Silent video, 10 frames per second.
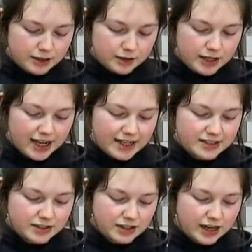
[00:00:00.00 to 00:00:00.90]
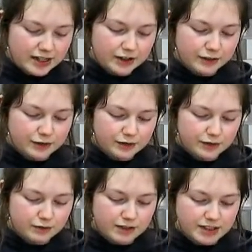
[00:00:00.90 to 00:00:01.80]
It hasn't kind of
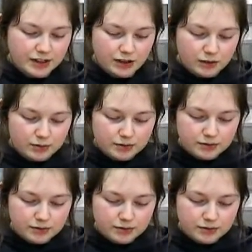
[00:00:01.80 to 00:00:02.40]
risen up.